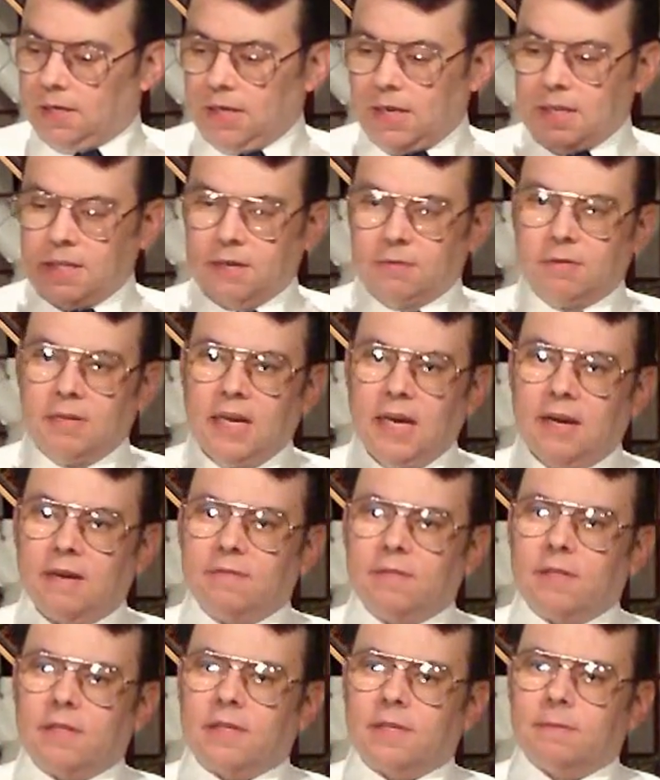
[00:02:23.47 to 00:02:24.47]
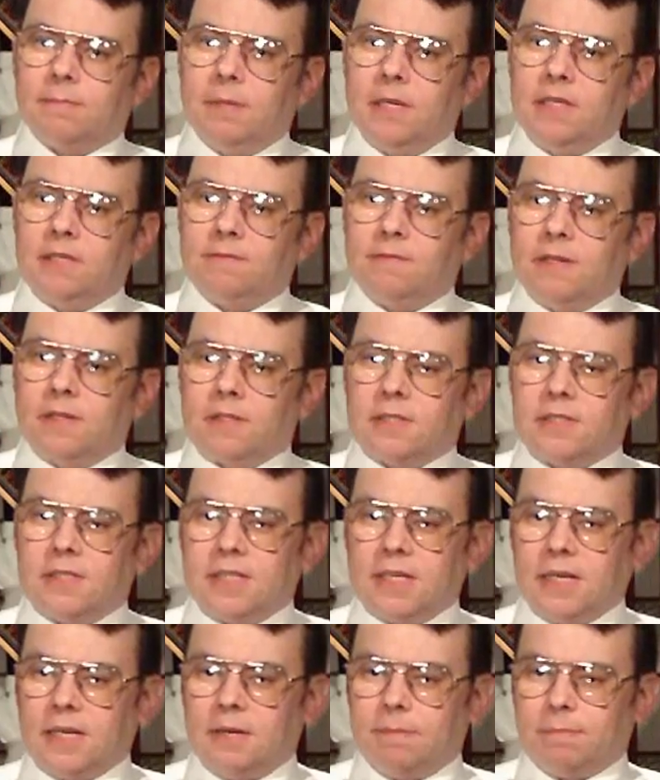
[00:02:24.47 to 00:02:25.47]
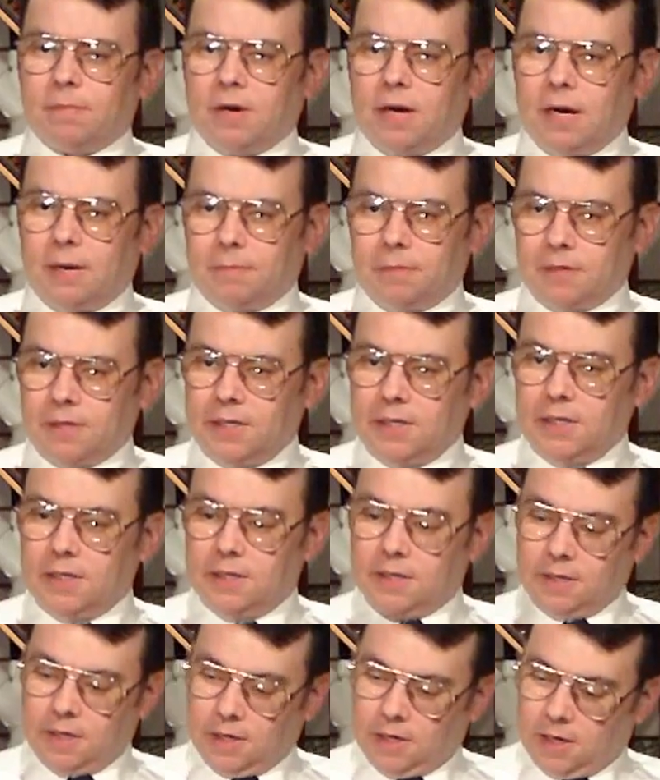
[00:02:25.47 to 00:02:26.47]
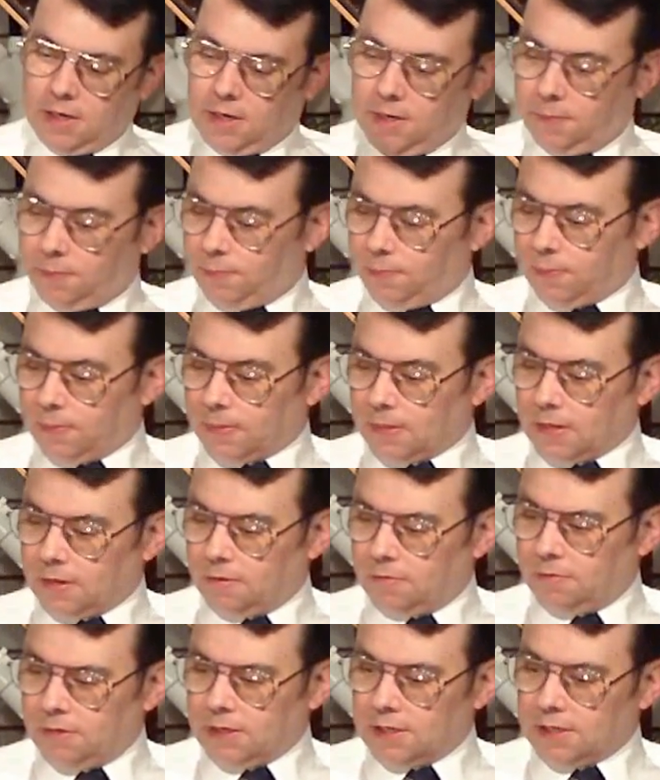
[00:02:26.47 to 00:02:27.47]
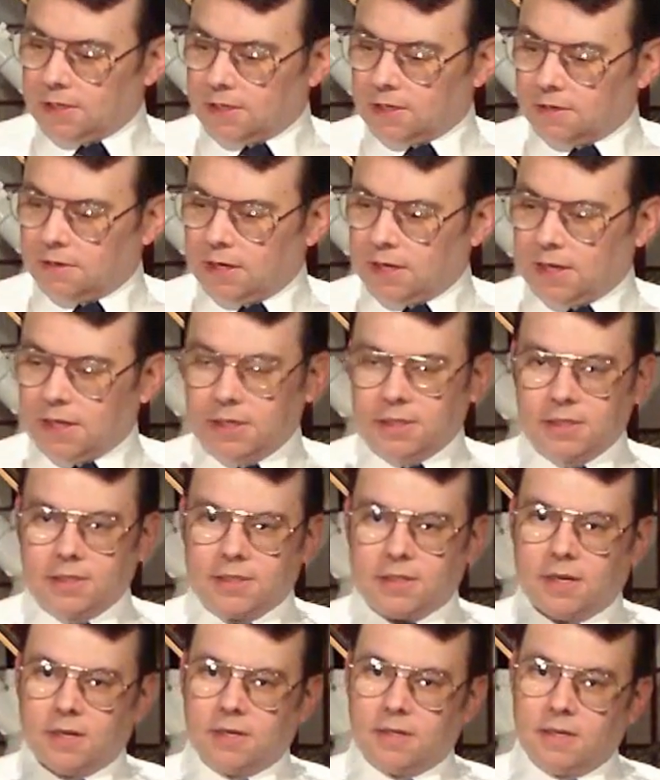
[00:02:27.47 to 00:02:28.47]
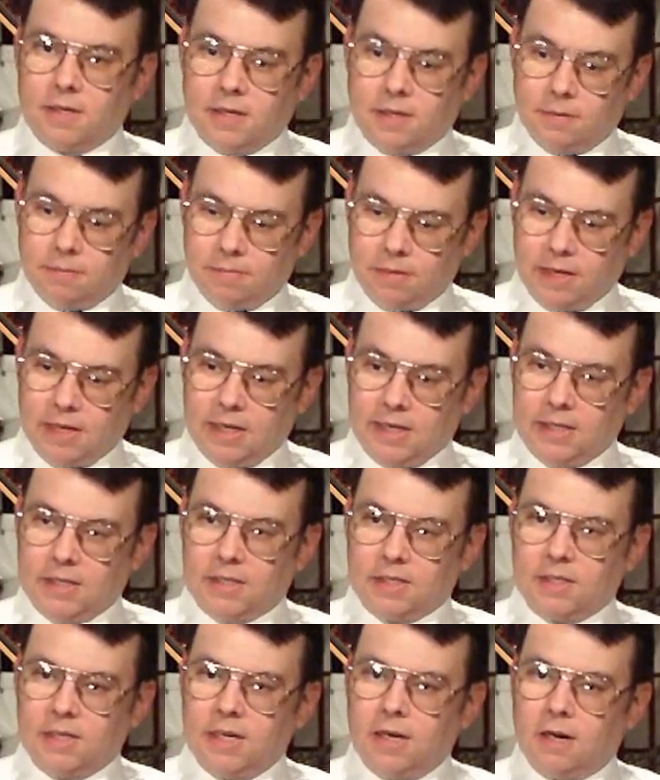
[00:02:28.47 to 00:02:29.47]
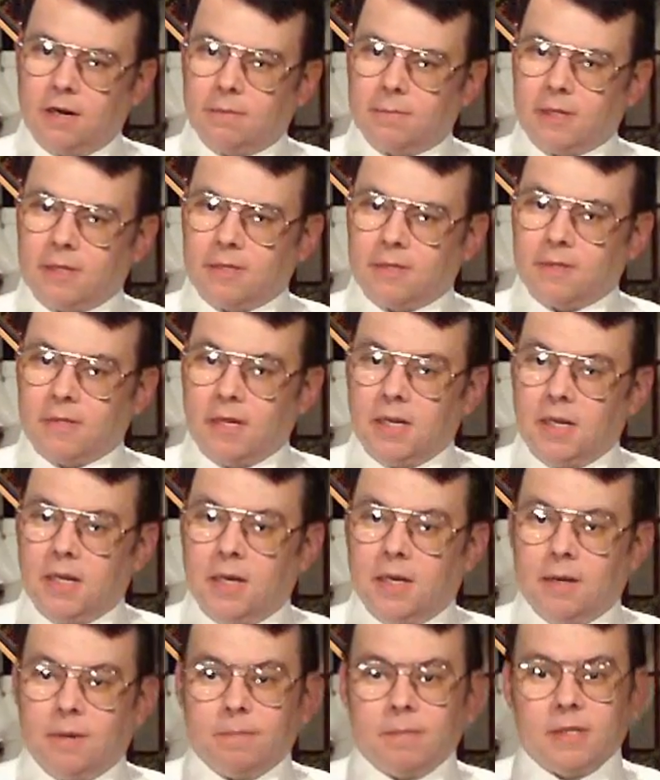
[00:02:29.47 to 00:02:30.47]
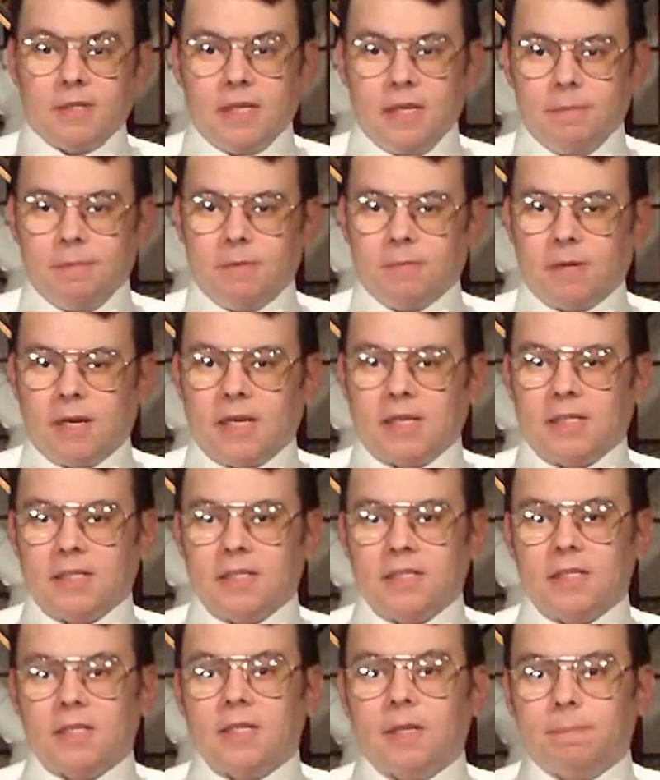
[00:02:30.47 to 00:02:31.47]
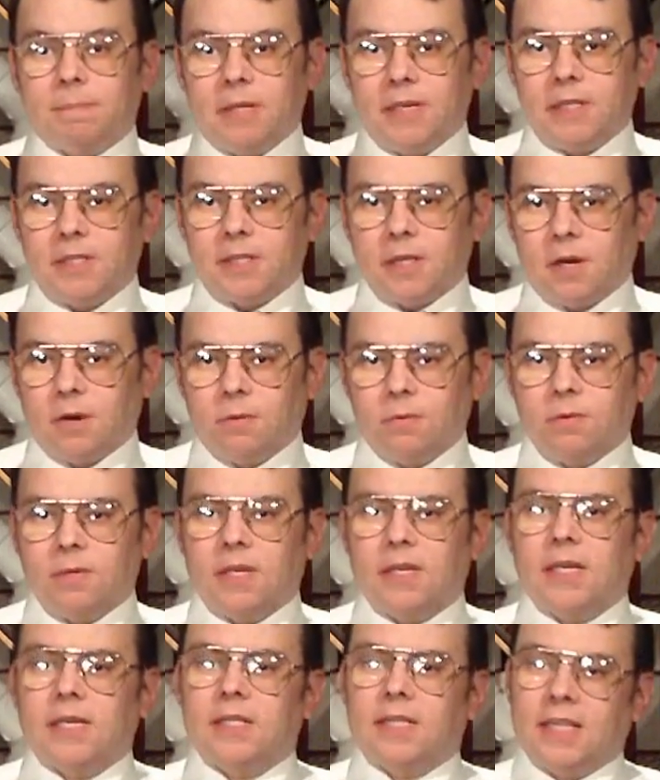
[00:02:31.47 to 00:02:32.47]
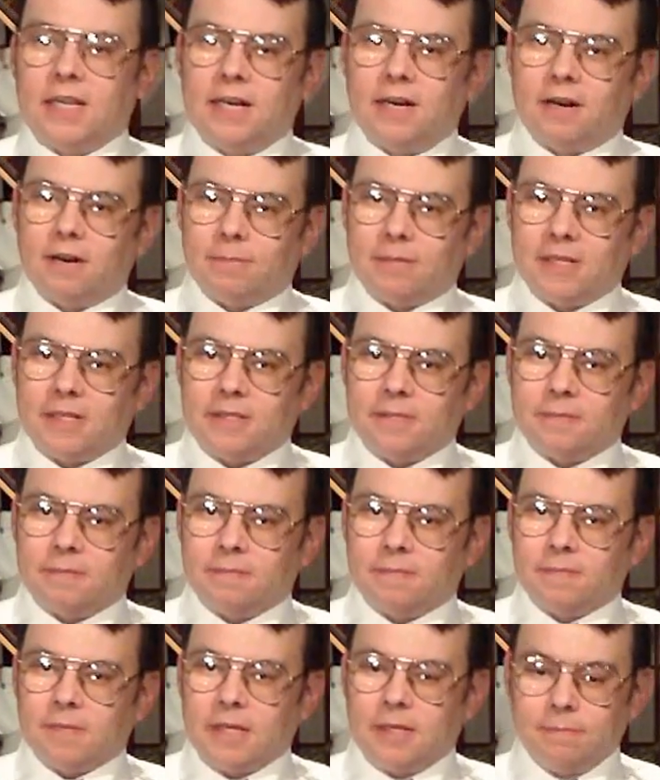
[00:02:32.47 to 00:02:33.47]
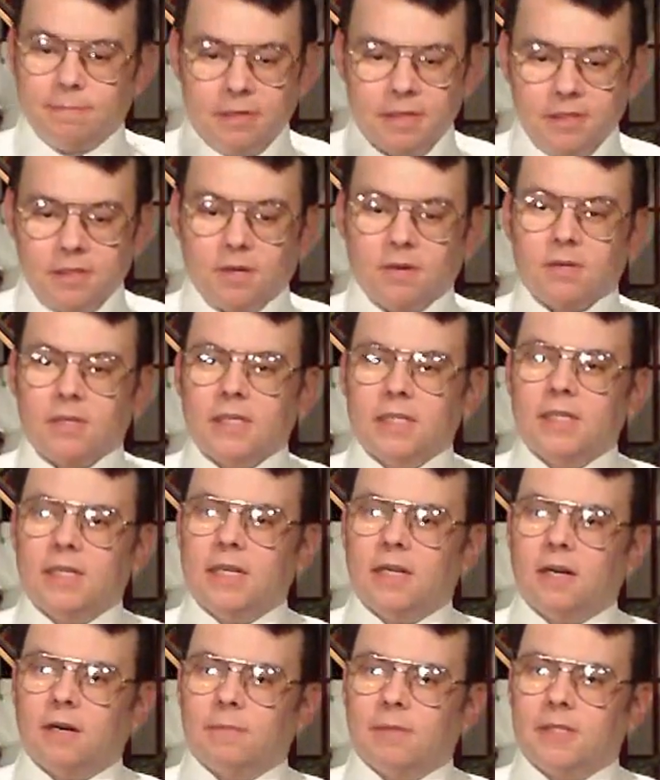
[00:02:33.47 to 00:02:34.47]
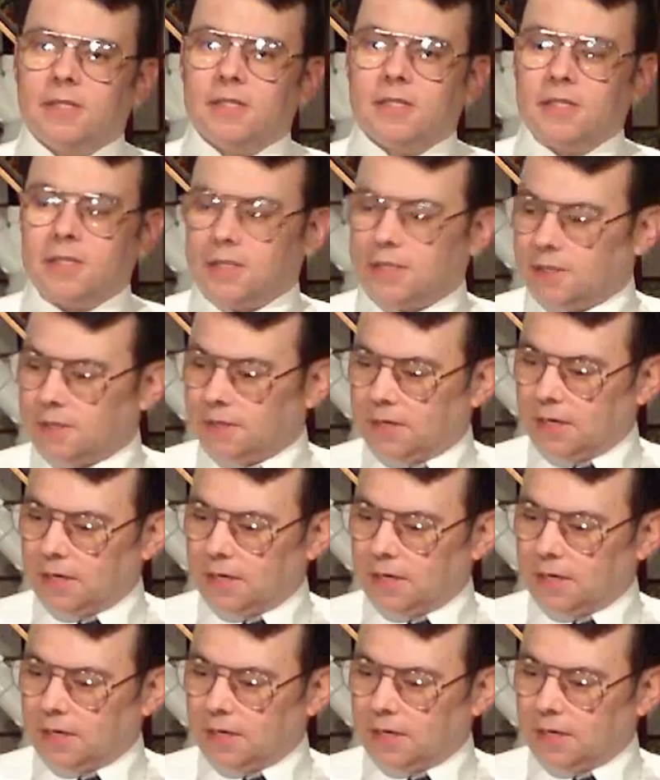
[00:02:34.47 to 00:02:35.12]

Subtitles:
Now that we have the pitch field set up properly, we can go ahead and start playing the theremin. But keep in mind, this is a pitch-only theremin, and pitch-only theremins